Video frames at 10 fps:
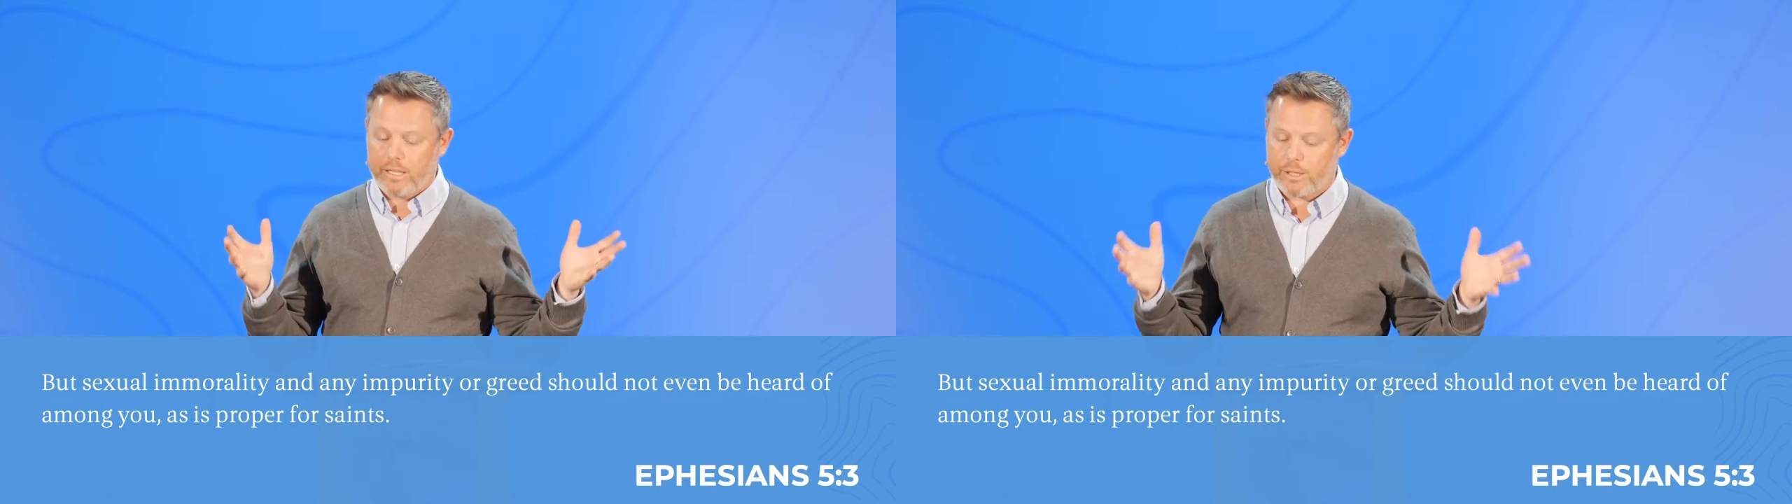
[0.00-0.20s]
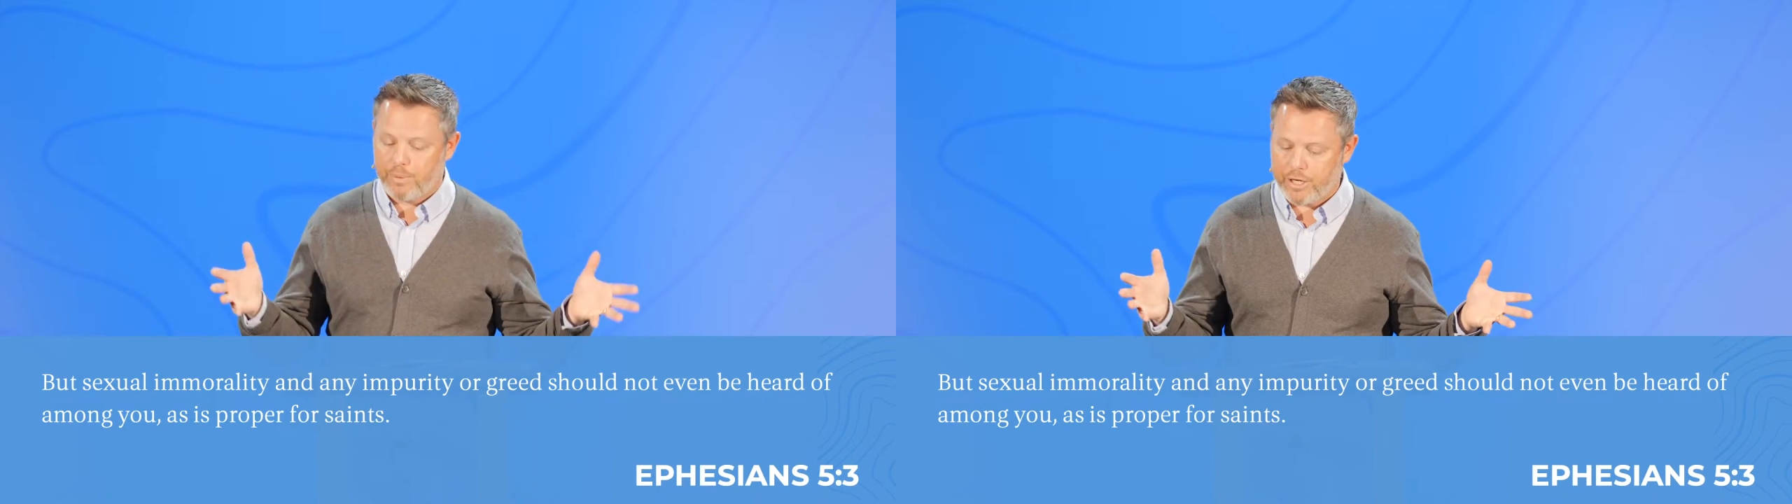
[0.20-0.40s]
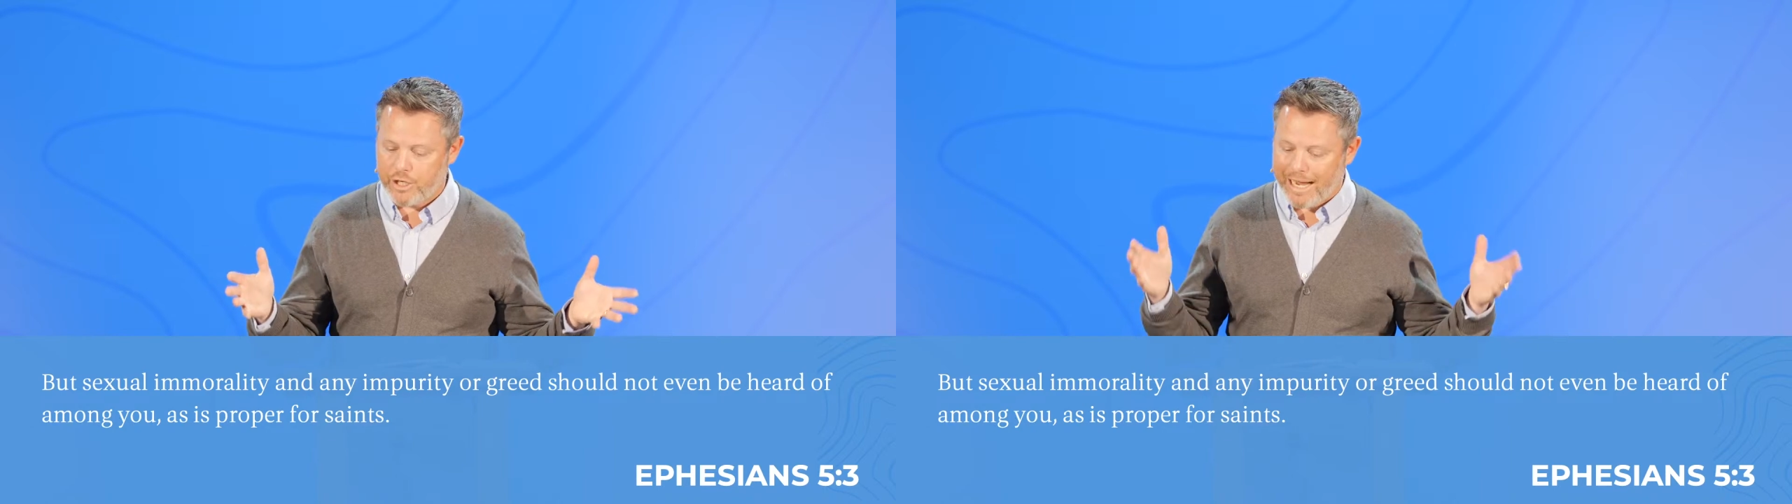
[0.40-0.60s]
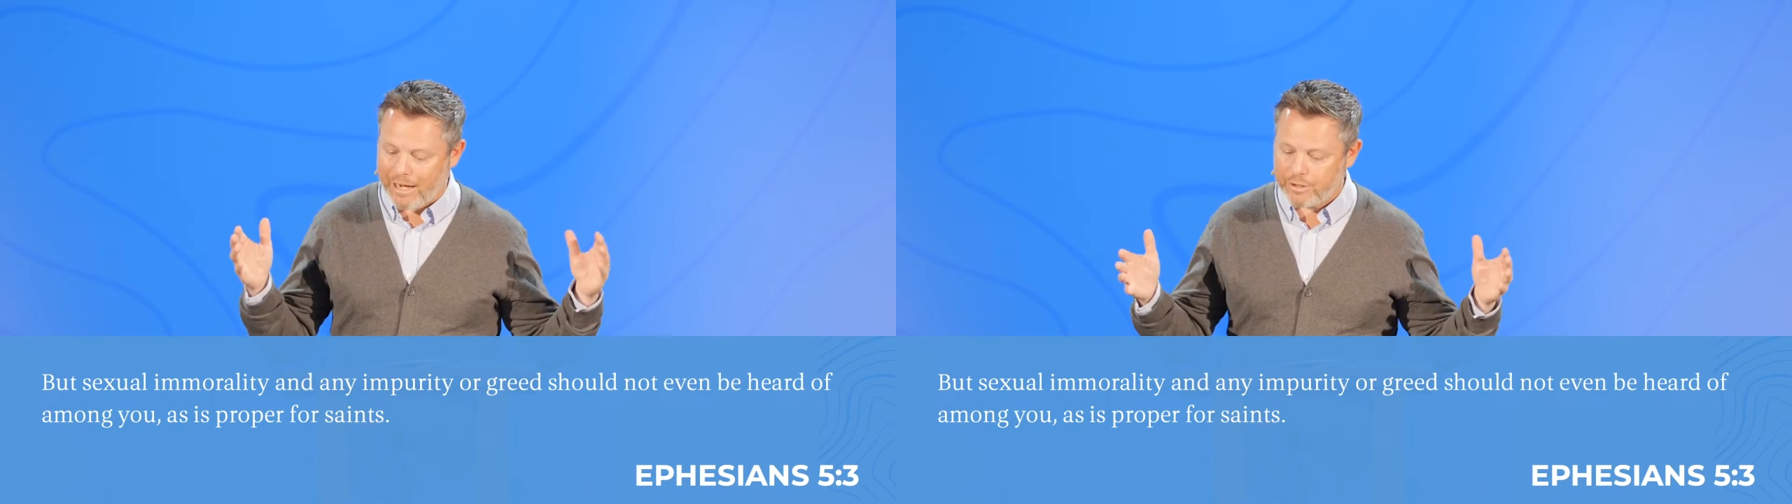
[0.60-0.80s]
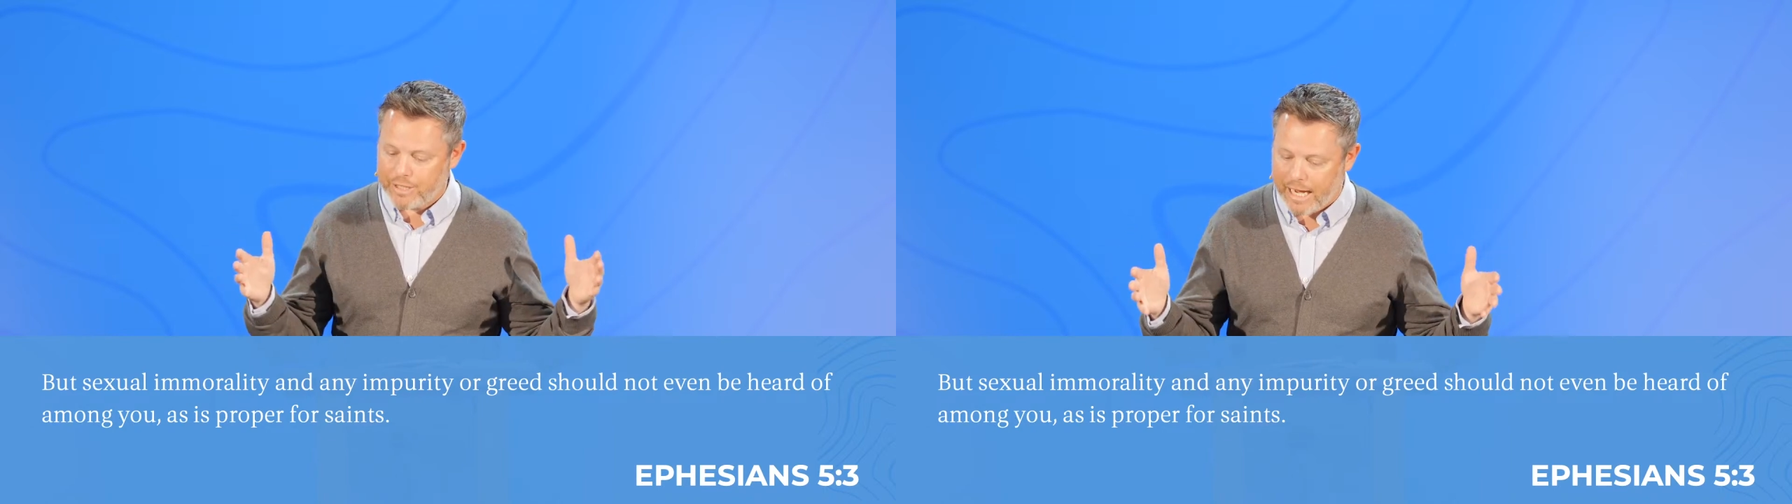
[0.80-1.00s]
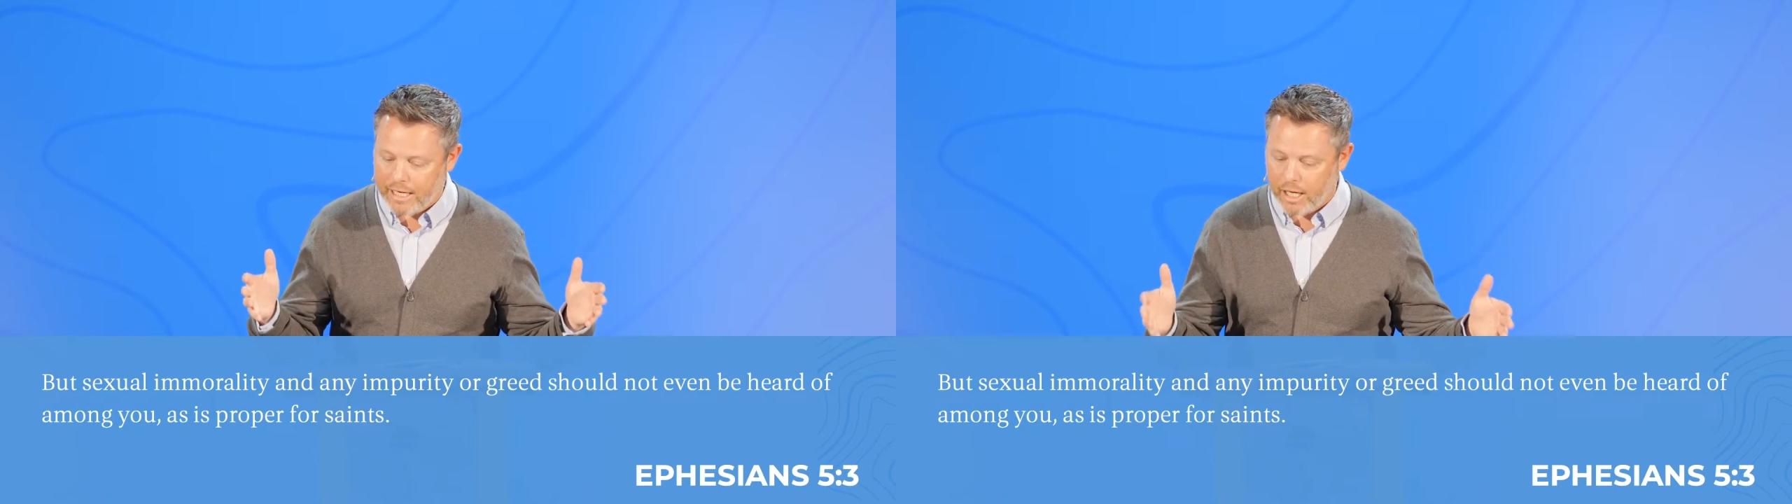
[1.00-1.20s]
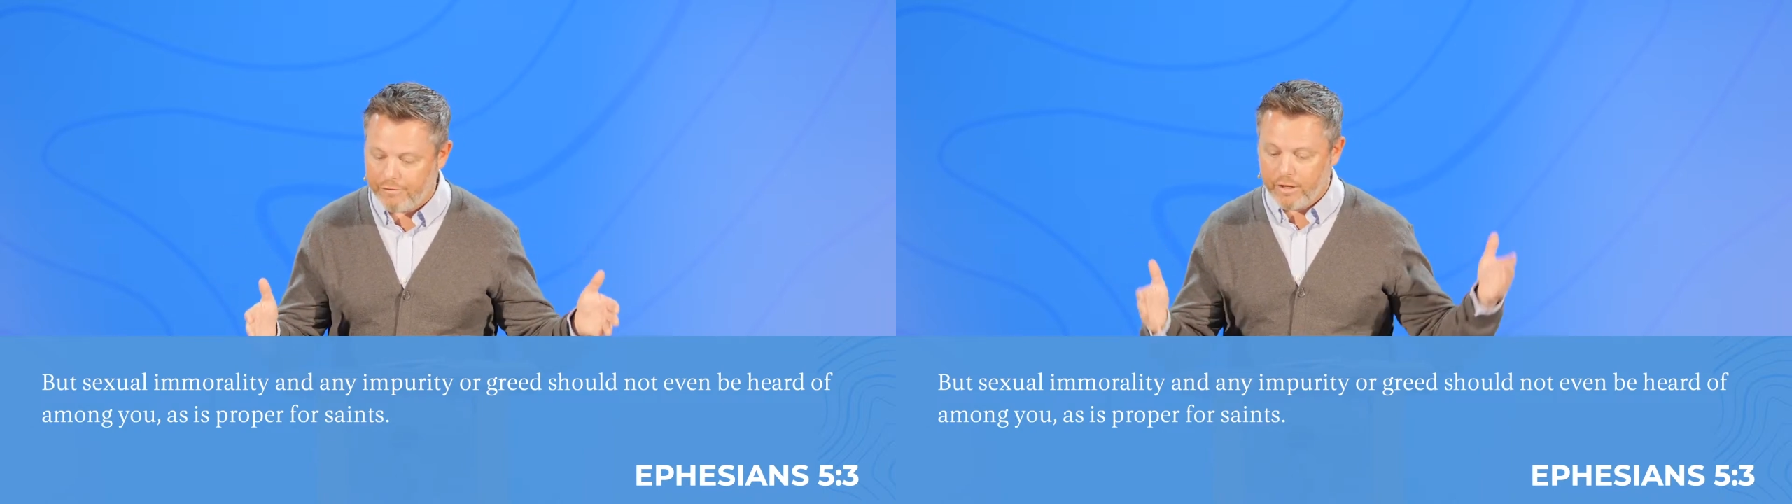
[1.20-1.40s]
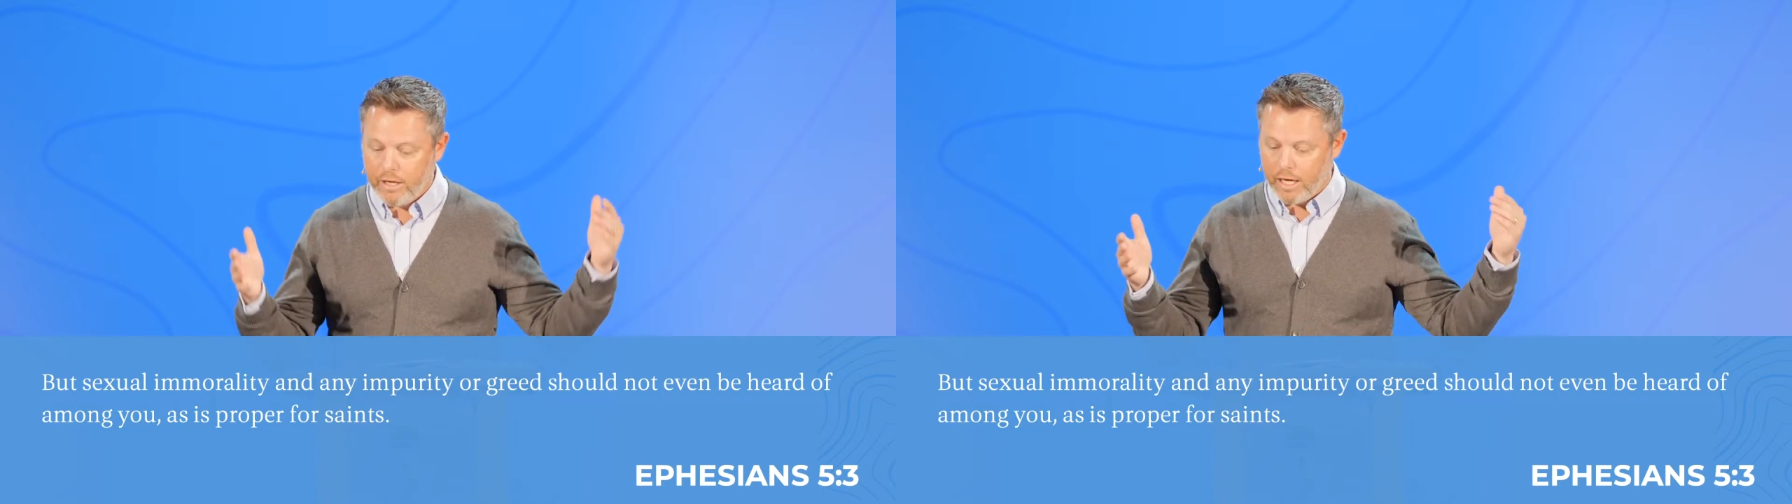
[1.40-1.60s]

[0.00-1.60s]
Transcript: expression outside of